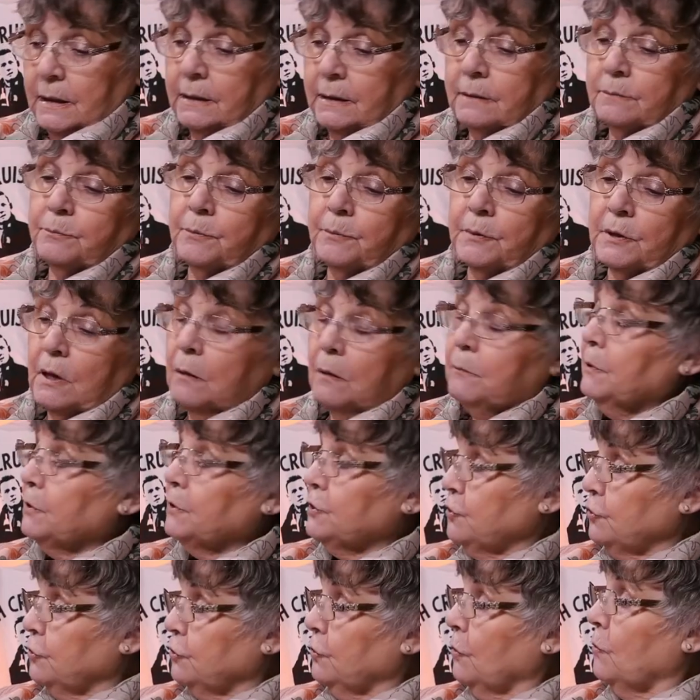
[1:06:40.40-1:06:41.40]
it.
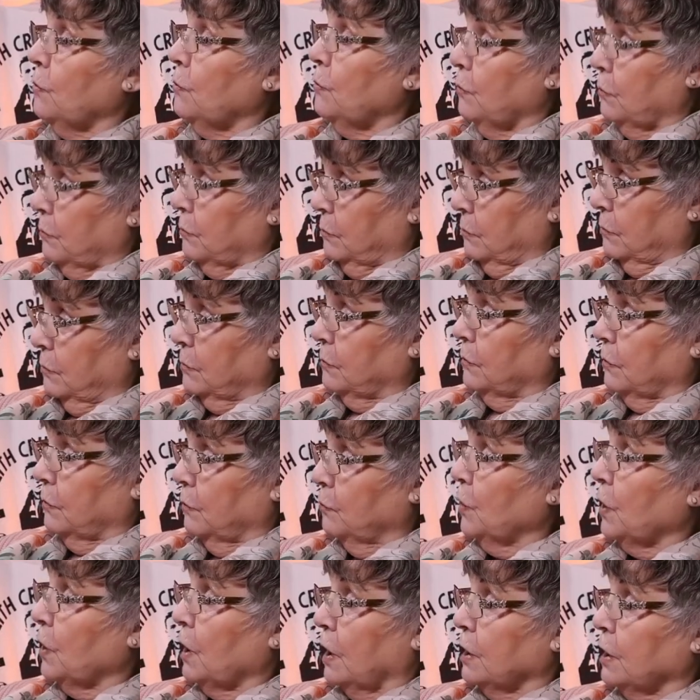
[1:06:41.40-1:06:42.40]
But you know,
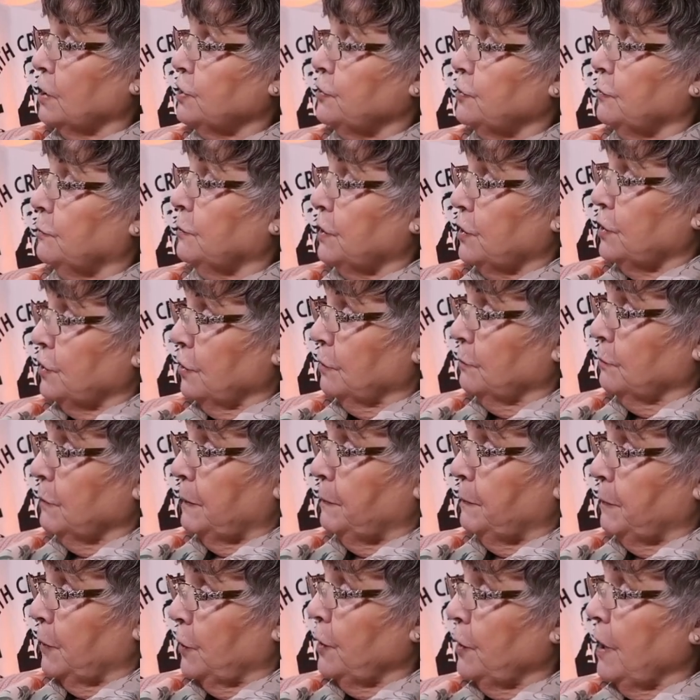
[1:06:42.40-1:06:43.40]
we got you with your
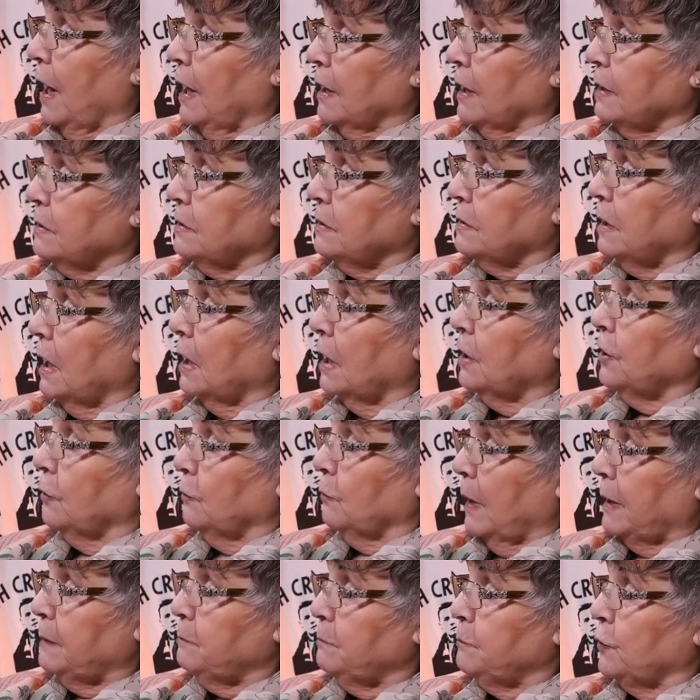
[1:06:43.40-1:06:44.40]
wee blue hat and your
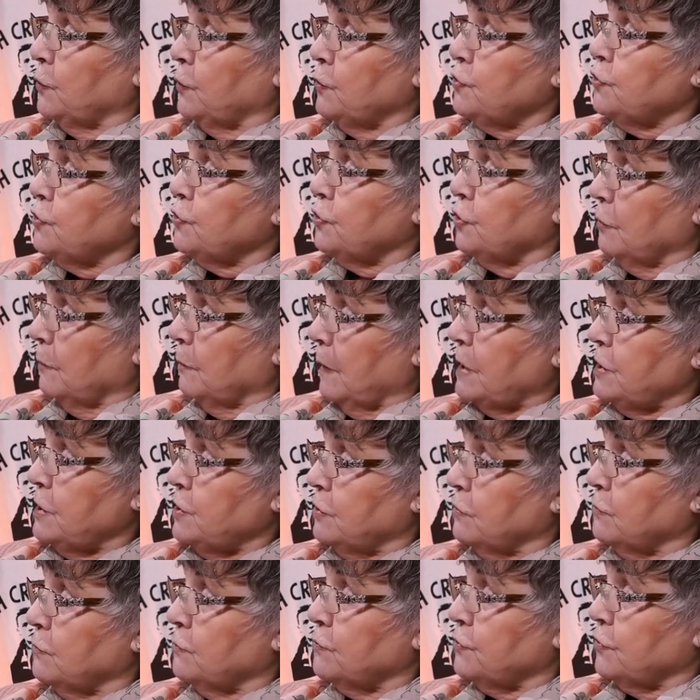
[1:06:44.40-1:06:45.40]
white boots and your white
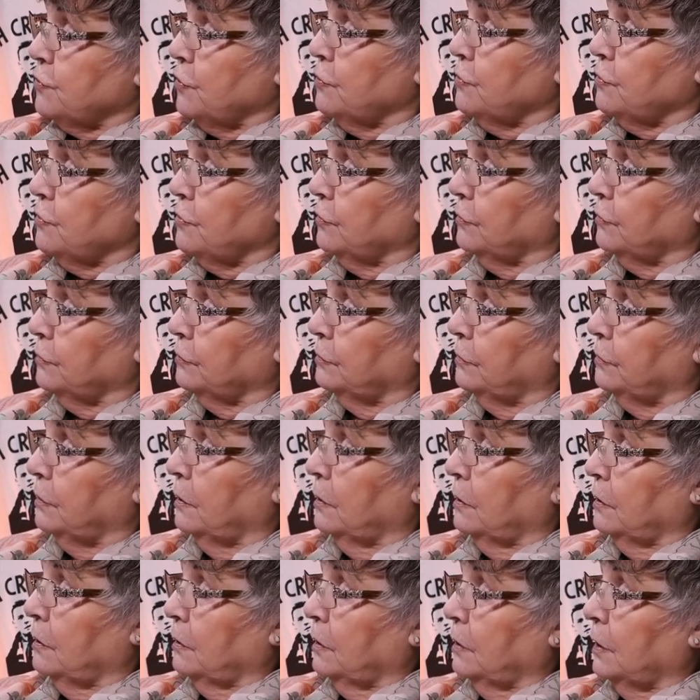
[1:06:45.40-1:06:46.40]
snowsuit.
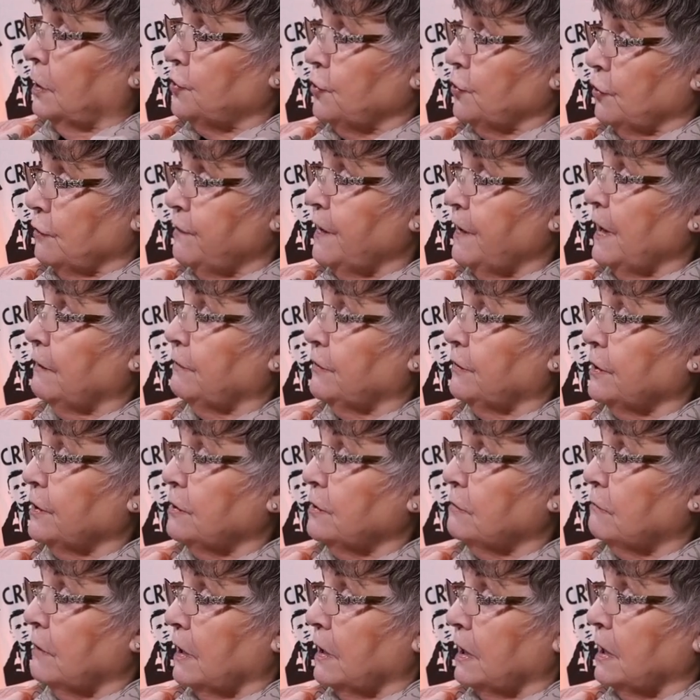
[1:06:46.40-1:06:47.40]
It's your
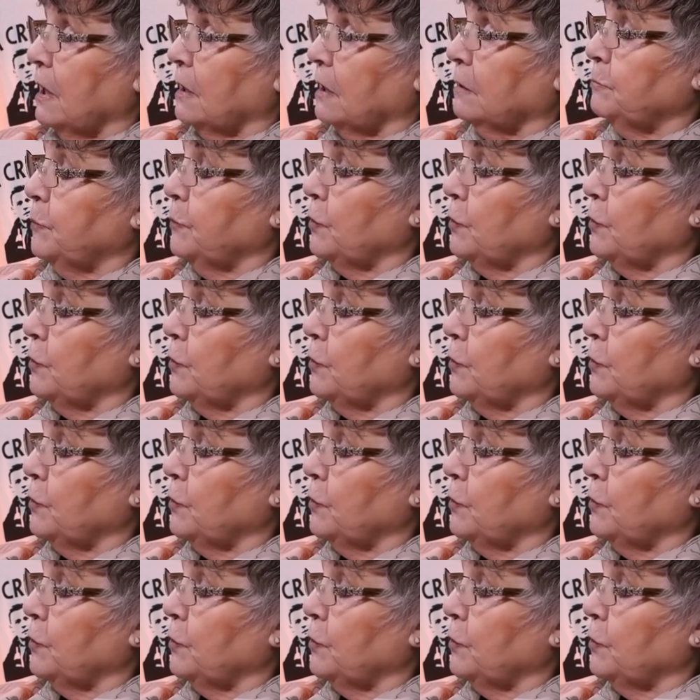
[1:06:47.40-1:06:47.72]
favourite great aunt.